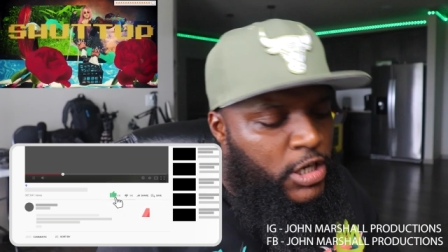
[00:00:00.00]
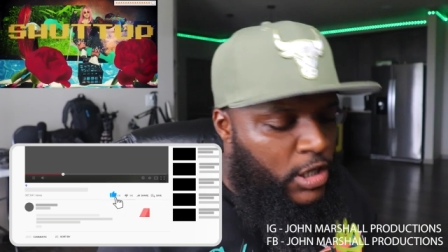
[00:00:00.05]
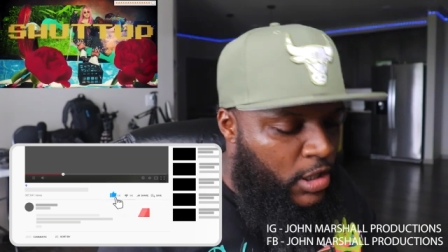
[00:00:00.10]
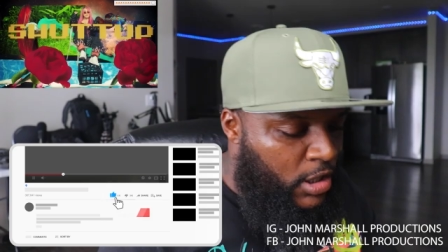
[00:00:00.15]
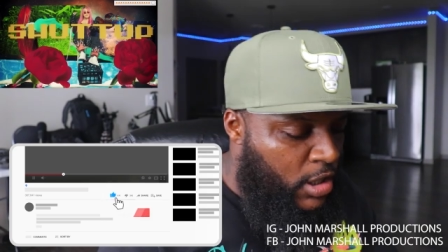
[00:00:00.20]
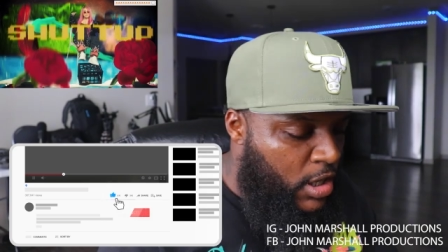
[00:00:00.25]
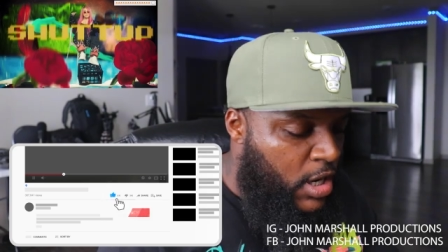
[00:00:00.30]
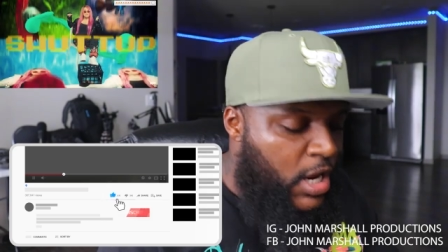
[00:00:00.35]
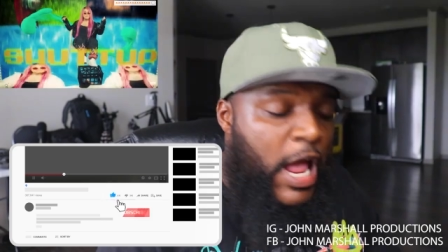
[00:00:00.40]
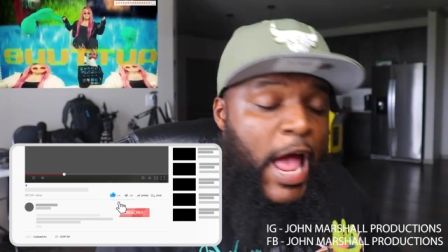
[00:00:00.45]

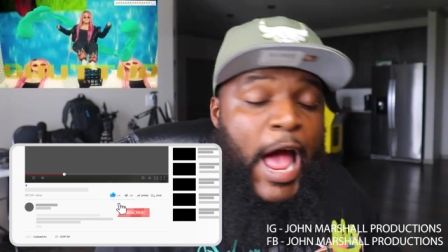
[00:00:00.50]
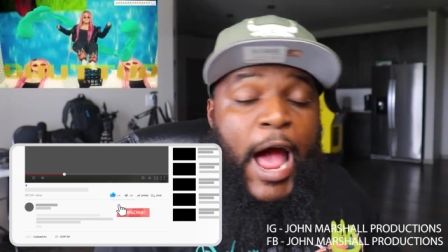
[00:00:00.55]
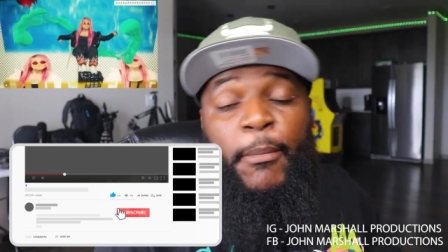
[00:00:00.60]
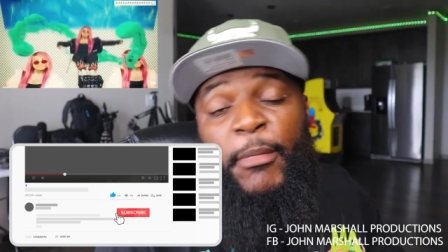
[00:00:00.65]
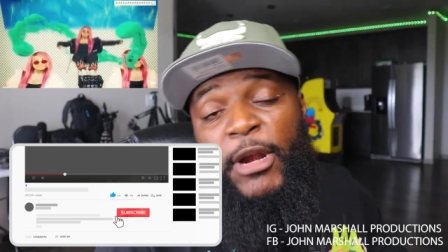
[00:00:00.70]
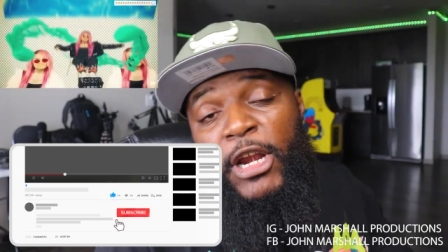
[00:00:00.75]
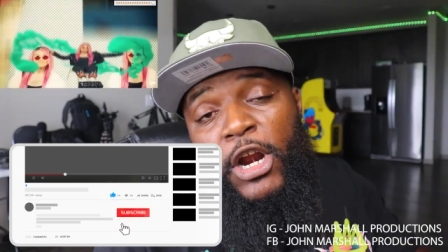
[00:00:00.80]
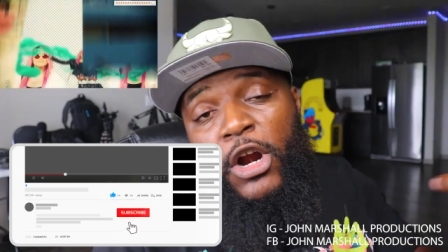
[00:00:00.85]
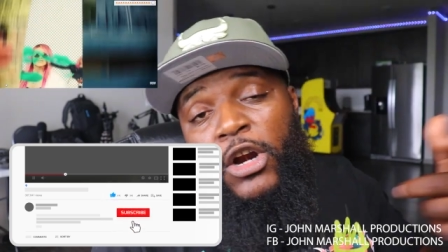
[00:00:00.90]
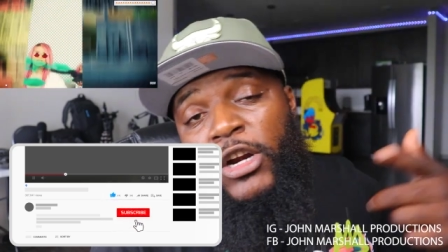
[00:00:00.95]

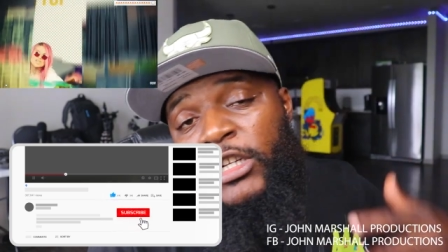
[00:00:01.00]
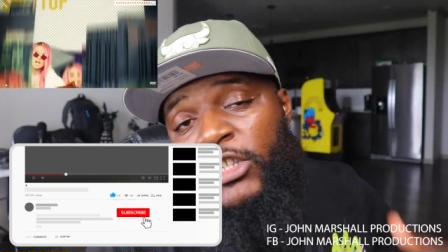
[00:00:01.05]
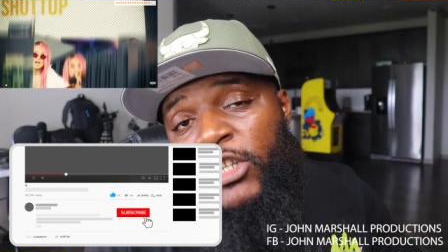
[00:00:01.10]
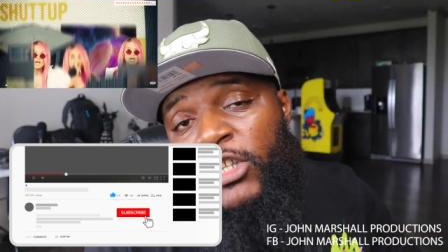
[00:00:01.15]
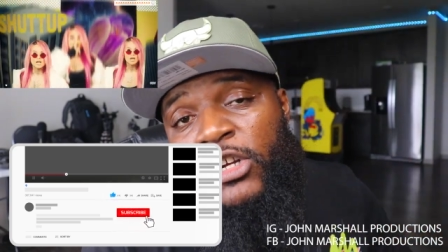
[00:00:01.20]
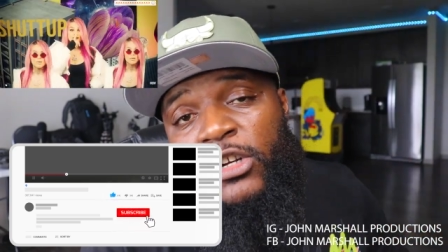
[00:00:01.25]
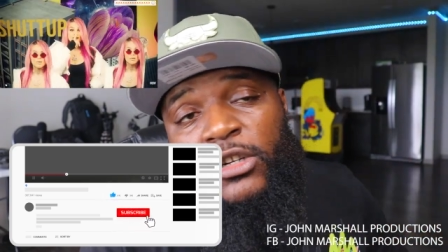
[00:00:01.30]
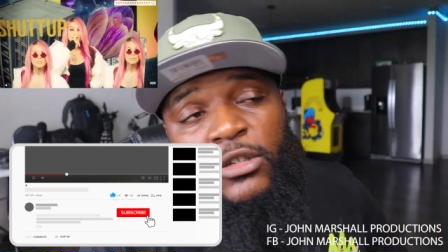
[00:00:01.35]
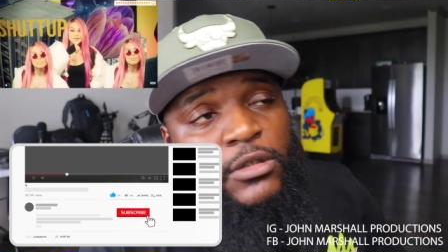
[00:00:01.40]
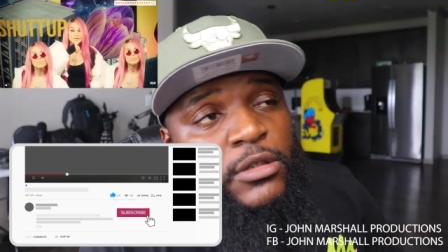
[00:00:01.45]
I'ma learn it
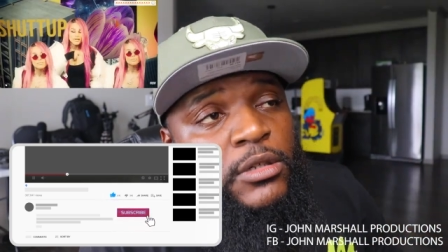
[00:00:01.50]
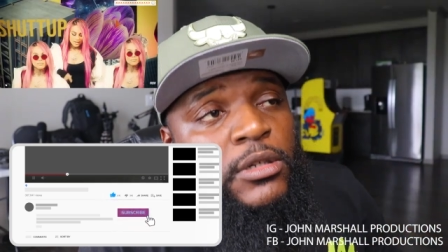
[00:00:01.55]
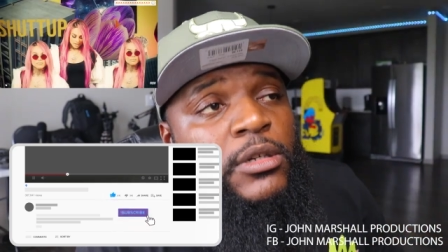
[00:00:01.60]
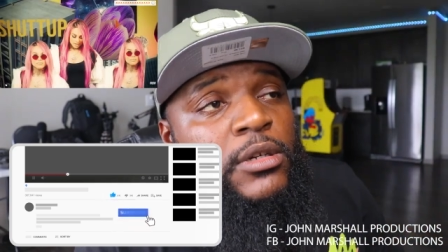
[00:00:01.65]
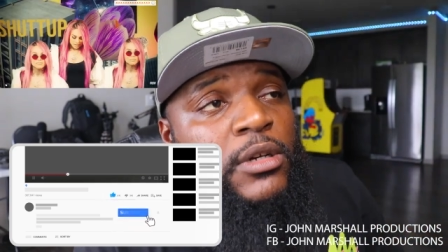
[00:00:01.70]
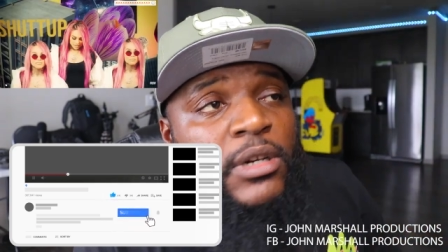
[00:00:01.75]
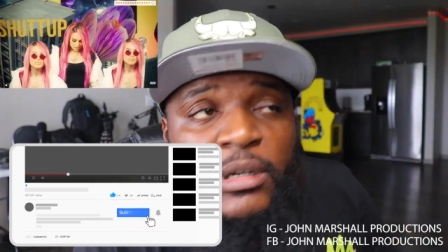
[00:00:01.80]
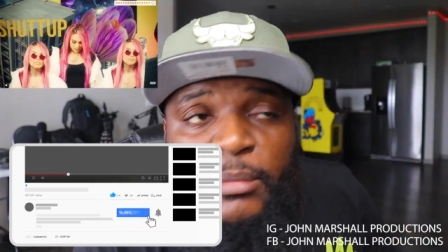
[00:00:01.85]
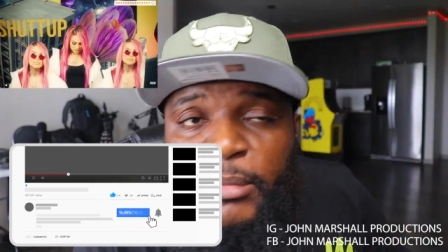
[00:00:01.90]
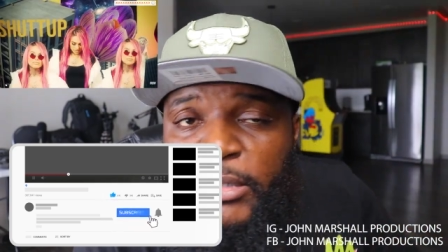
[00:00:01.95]
though.
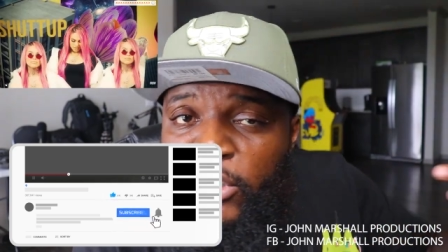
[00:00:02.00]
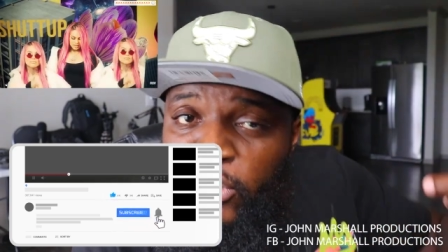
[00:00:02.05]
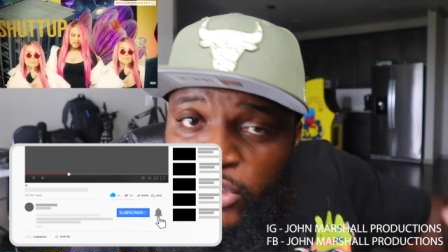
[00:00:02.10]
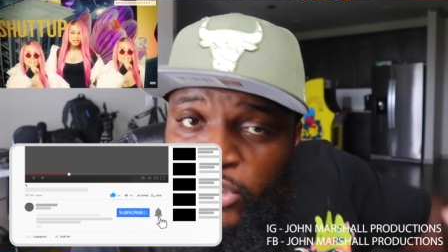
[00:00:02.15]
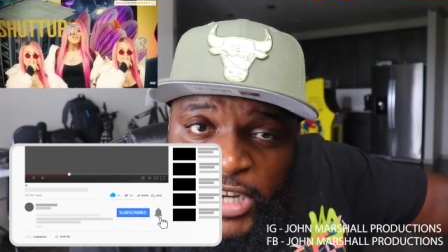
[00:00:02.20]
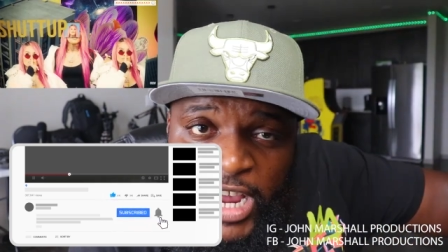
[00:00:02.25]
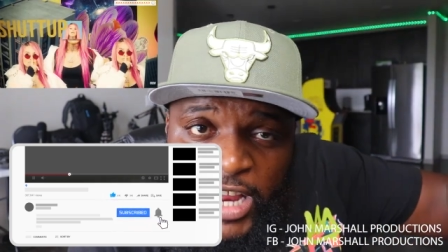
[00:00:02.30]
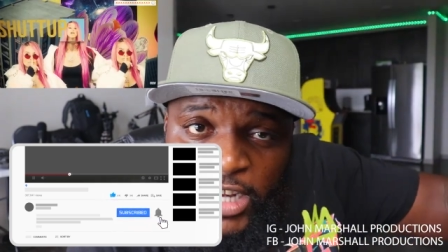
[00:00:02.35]
But you